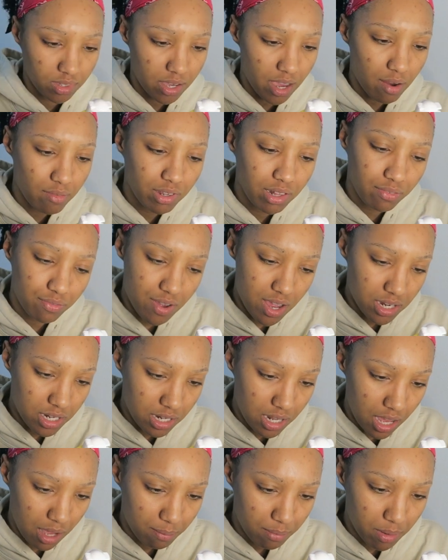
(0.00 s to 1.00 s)
Can't really find a
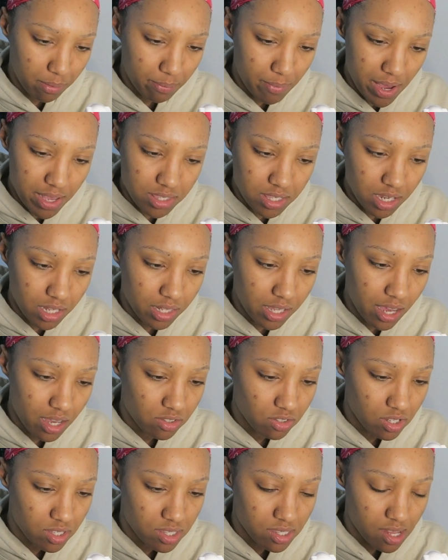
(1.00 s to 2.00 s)
name, but basically
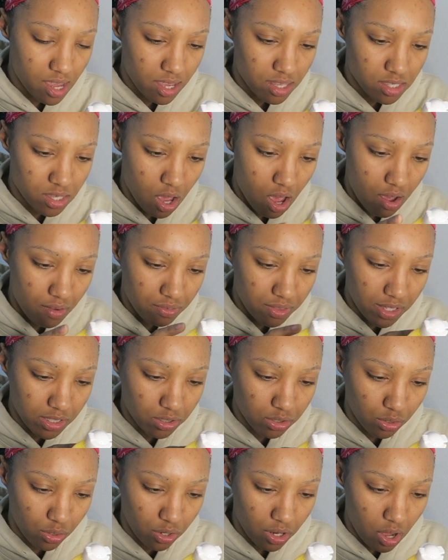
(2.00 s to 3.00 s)
it just takes off
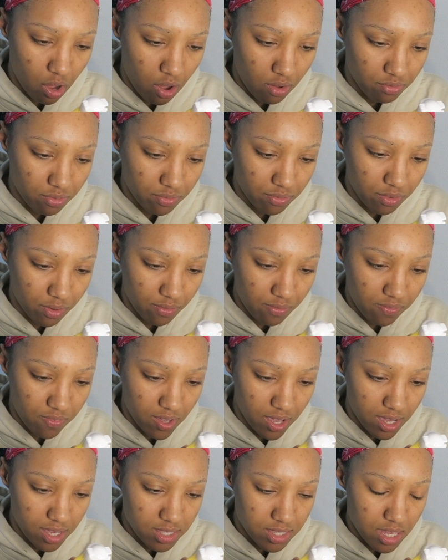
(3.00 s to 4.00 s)
like dirt off of your
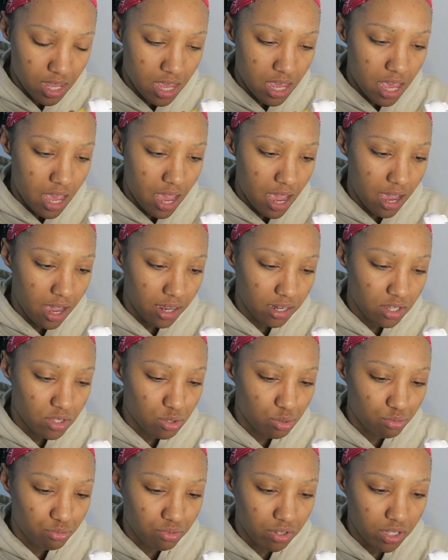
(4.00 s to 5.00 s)
face, and
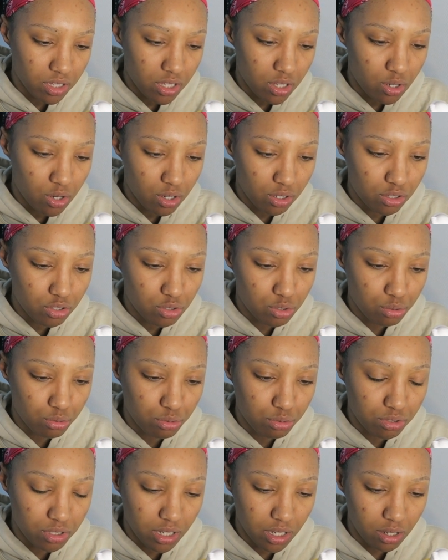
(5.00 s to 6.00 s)
it's really good
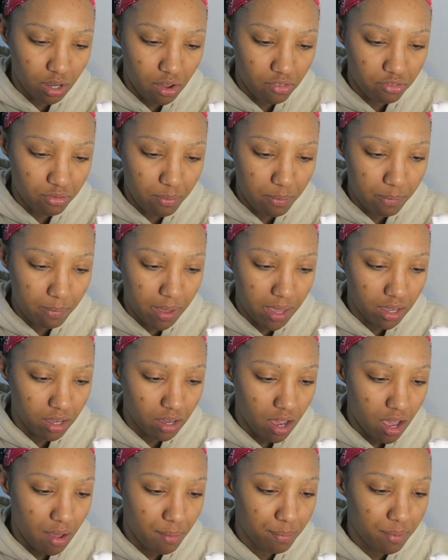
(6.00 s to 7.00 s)
to take off
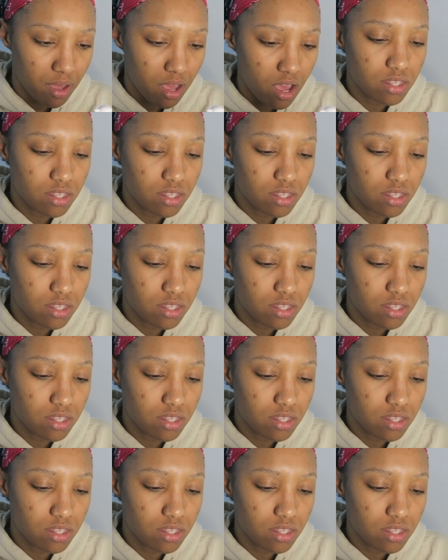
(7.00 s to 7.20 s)
makeup.